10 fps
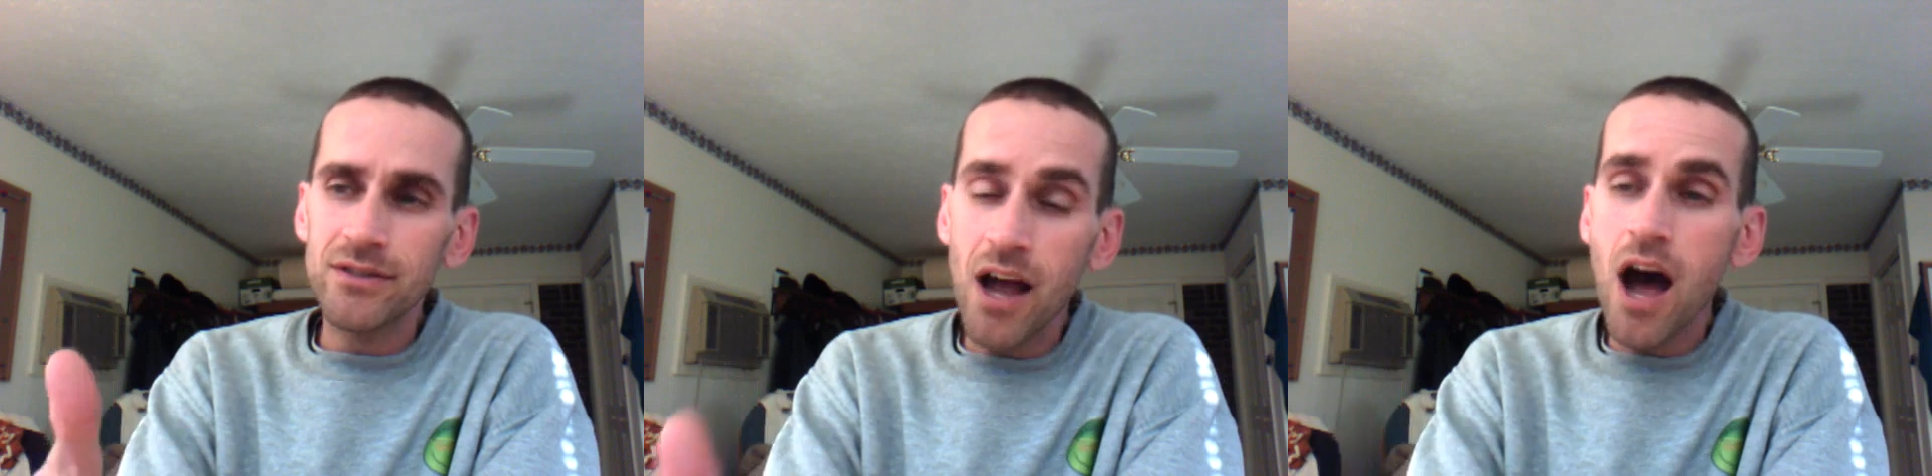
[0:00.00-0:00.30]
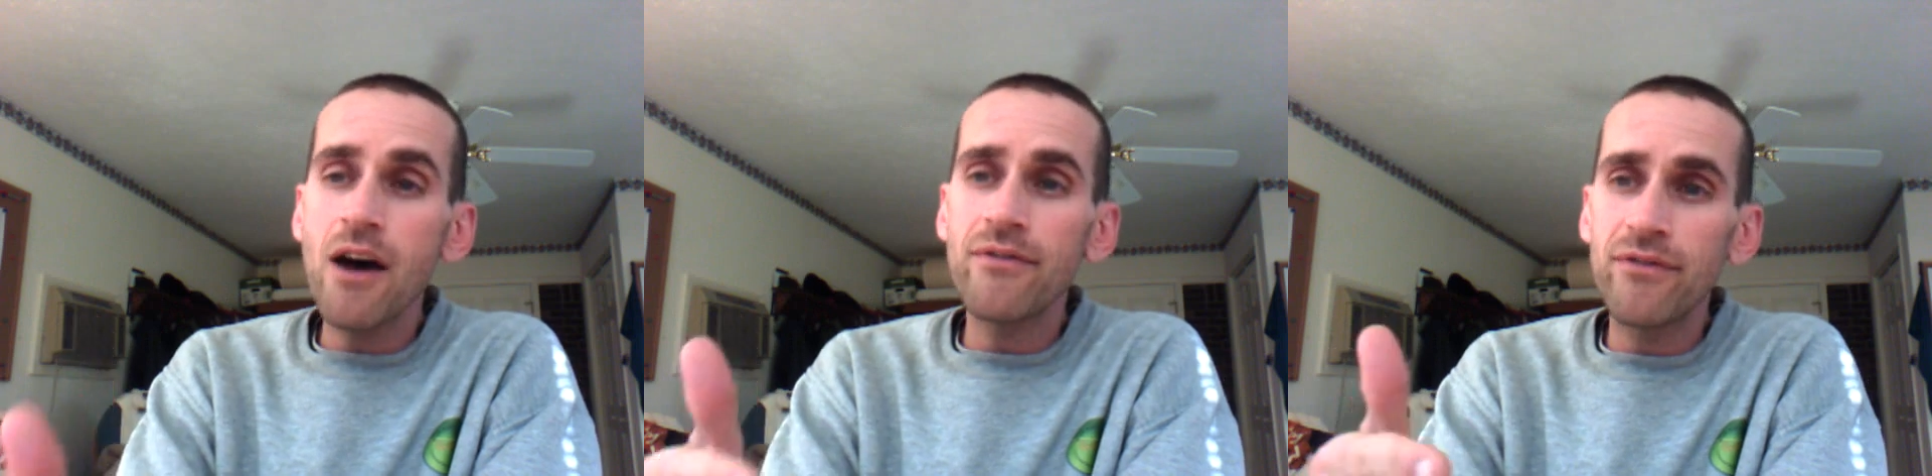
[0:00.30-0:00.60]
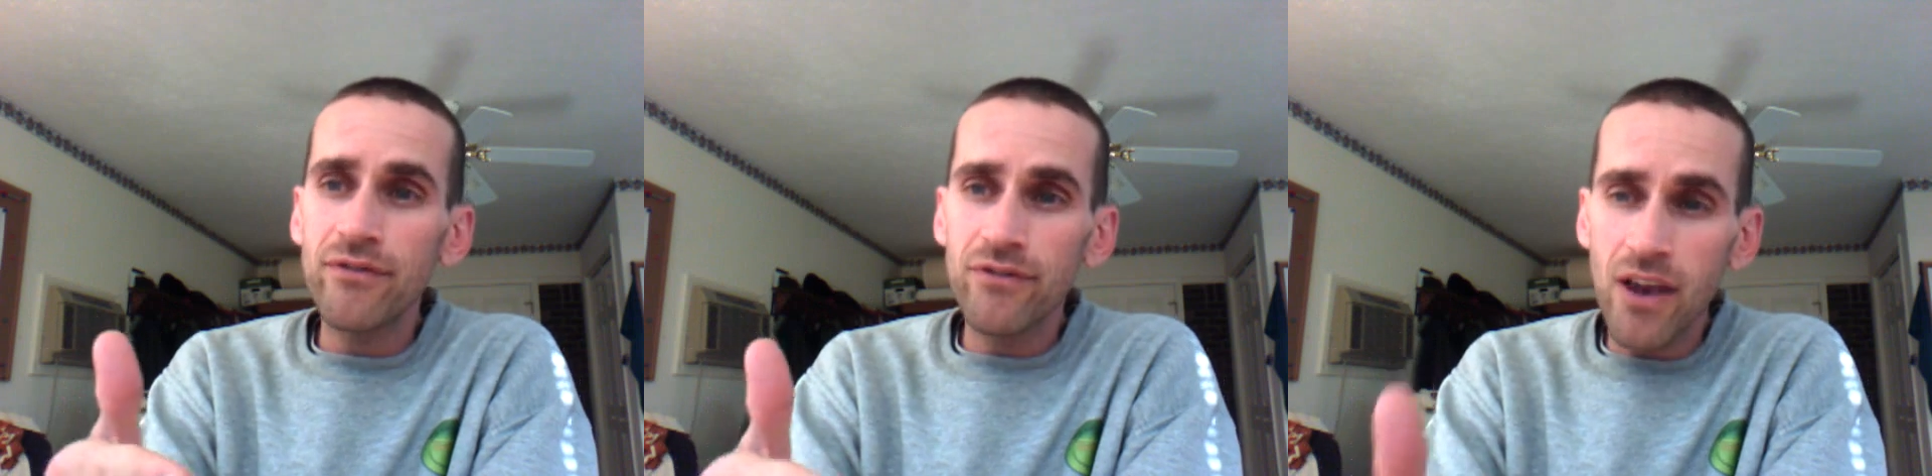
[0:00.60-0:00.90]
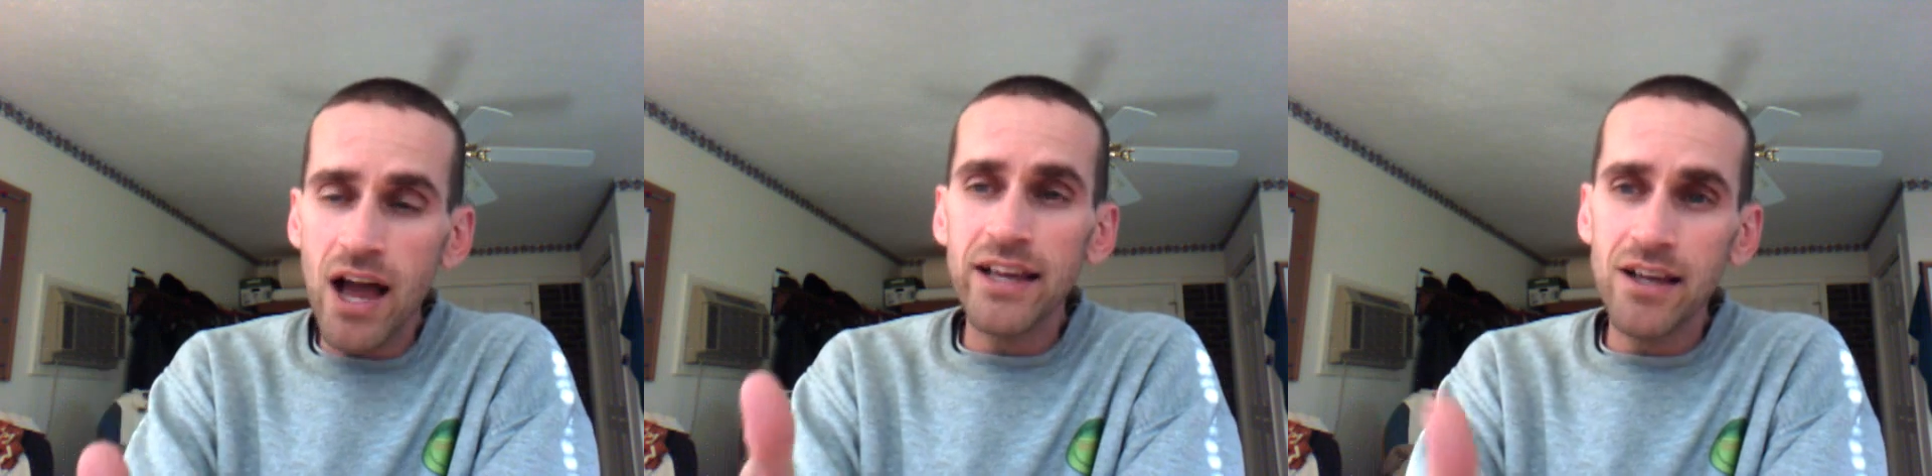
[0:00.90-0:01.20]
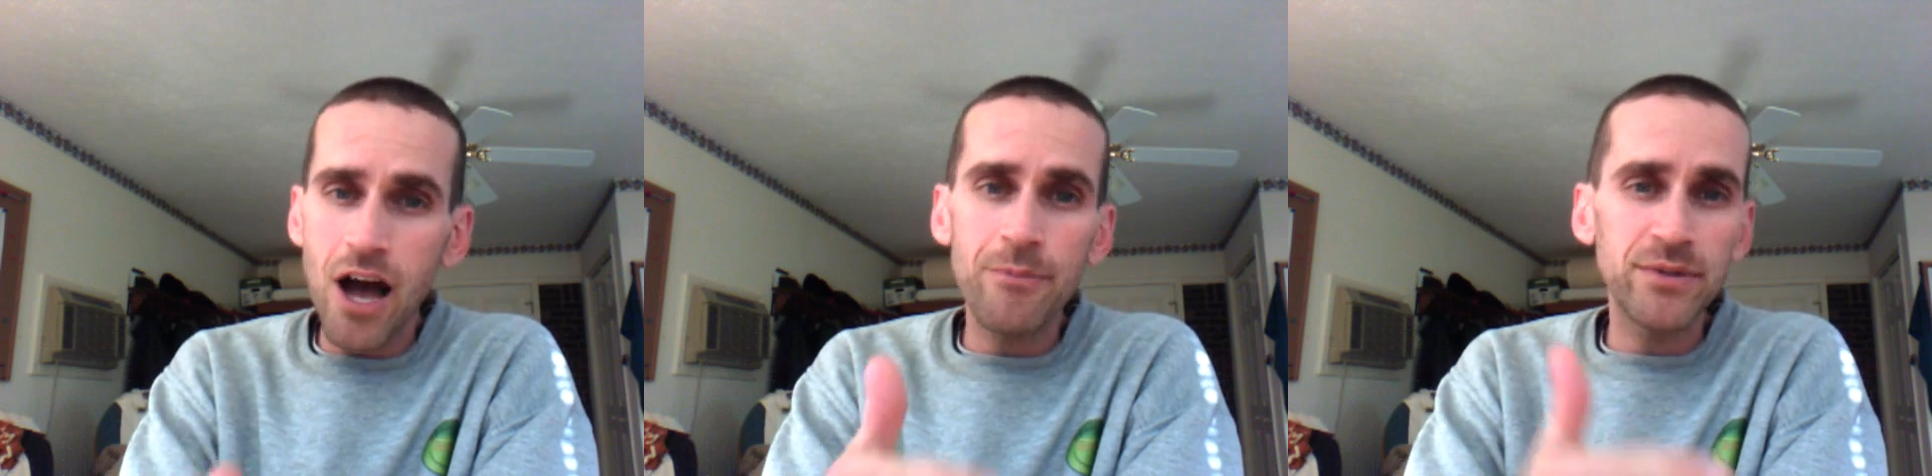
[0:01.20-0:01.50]
top
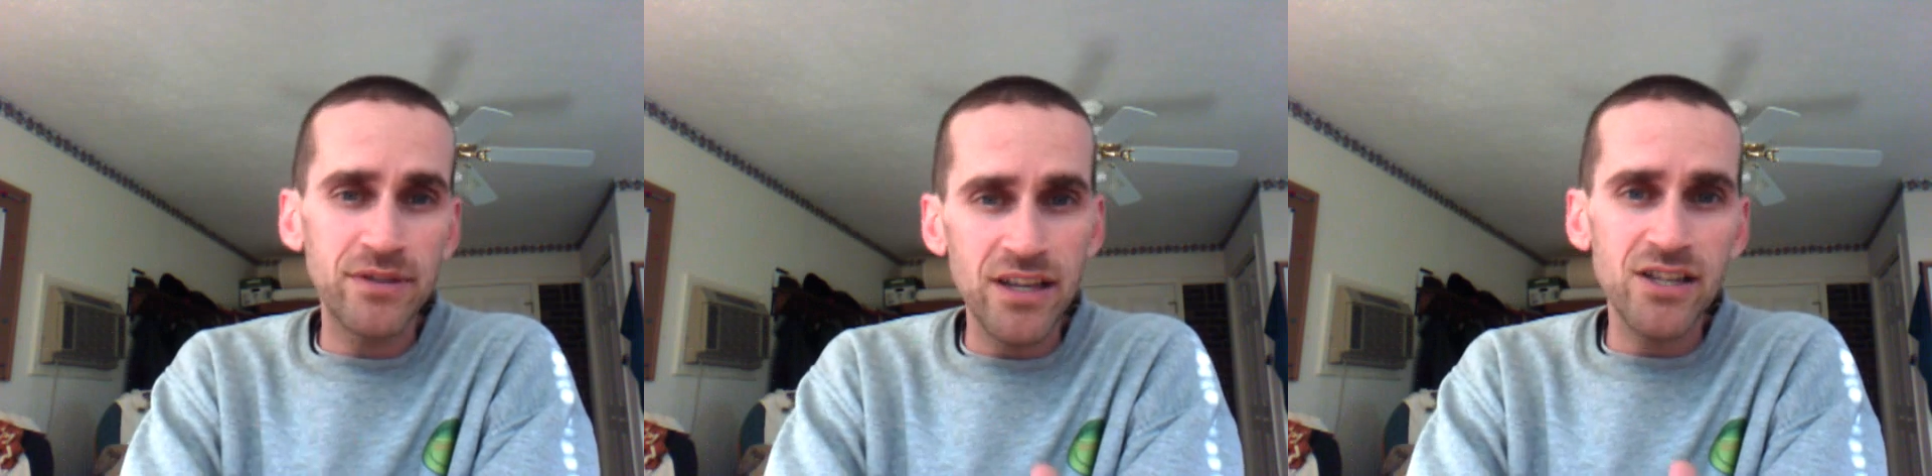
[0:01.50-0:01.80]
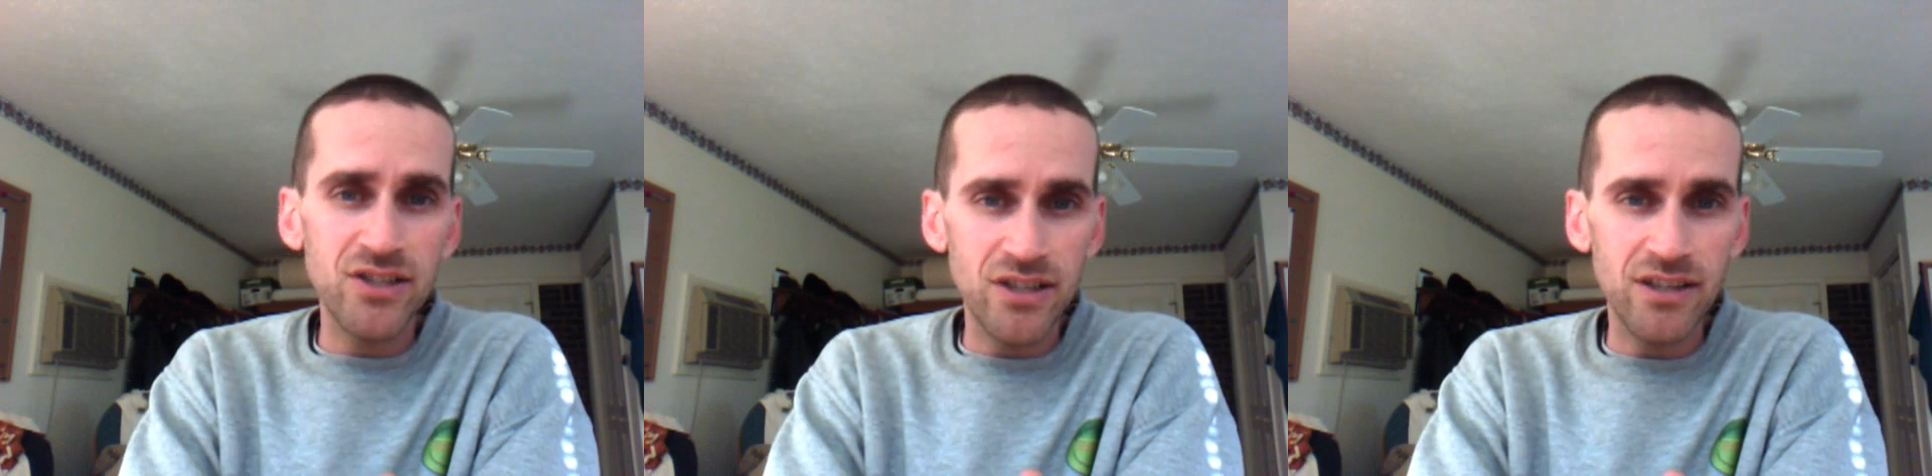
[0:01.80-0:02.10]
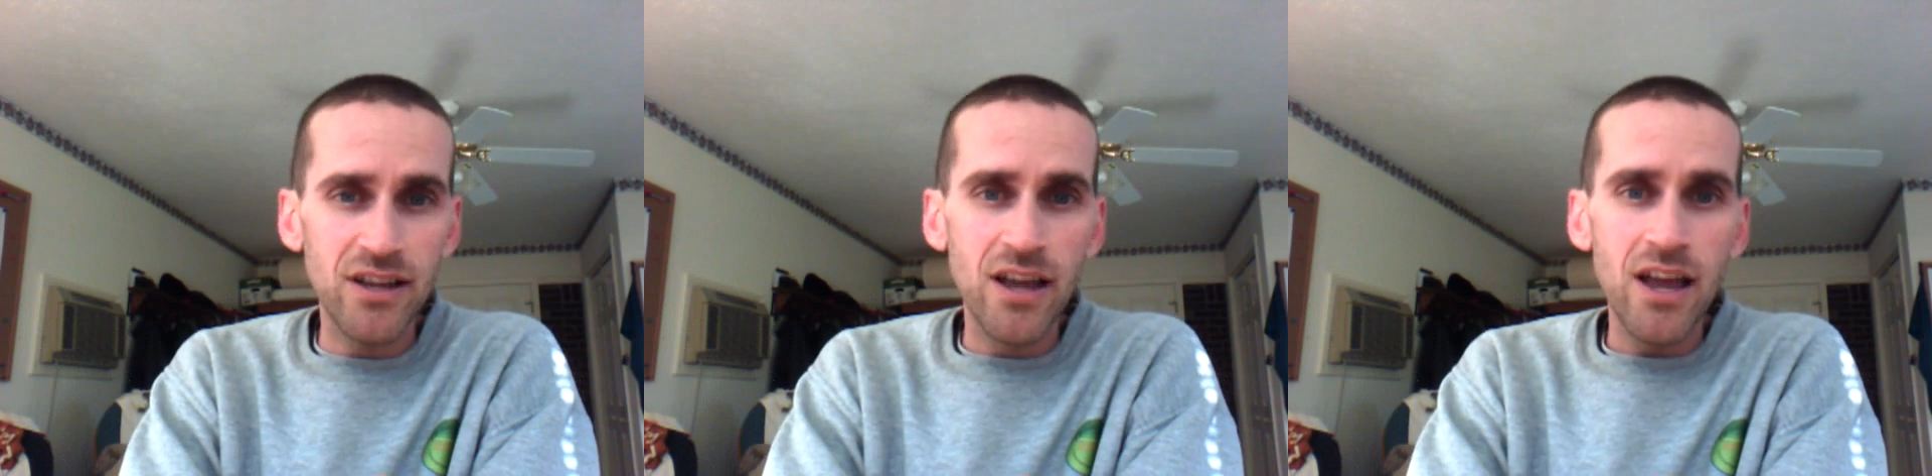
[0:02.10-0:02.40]
flight competition